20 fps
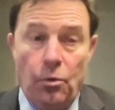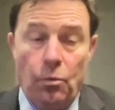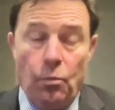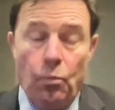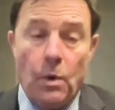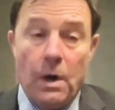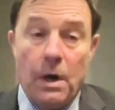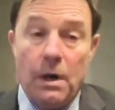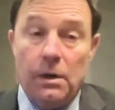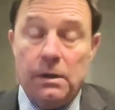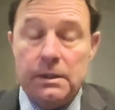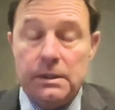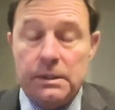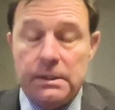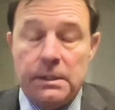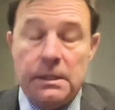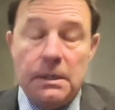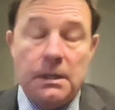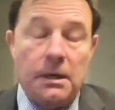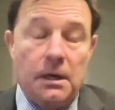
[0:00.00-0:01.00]
Well,
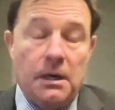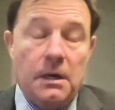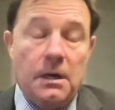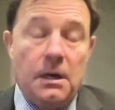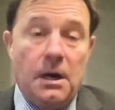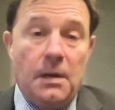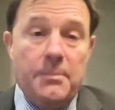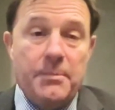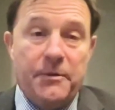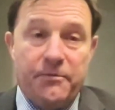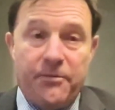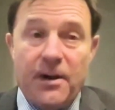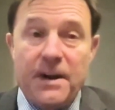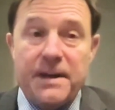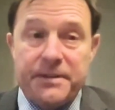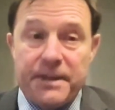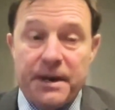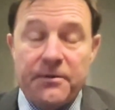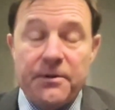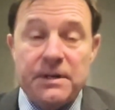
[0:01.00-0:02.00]
I'm
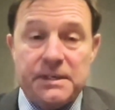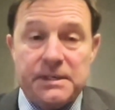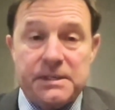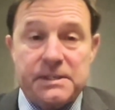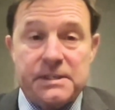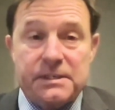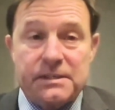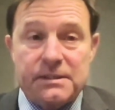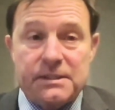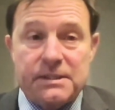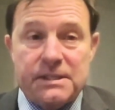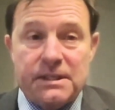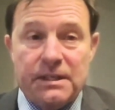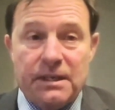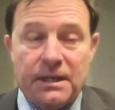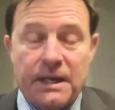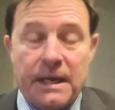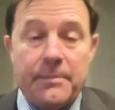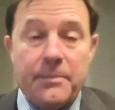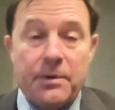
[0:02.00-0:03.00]
afraid there is still
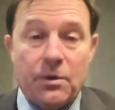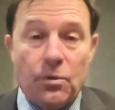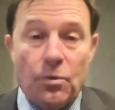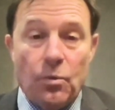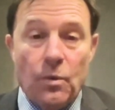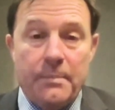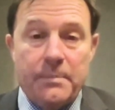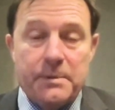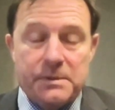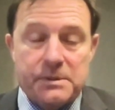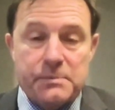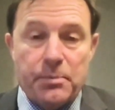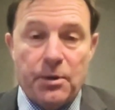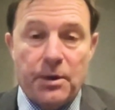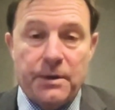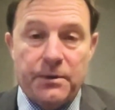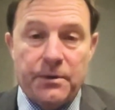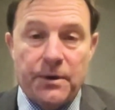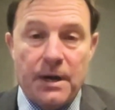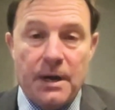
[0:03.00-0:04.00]
a chemical weapons
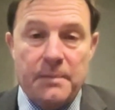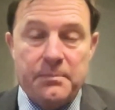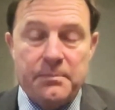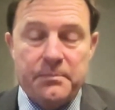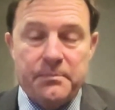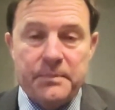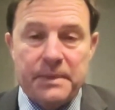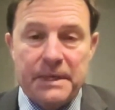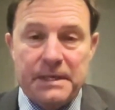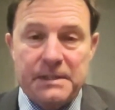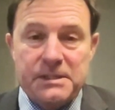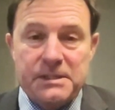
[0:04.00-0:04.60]
program in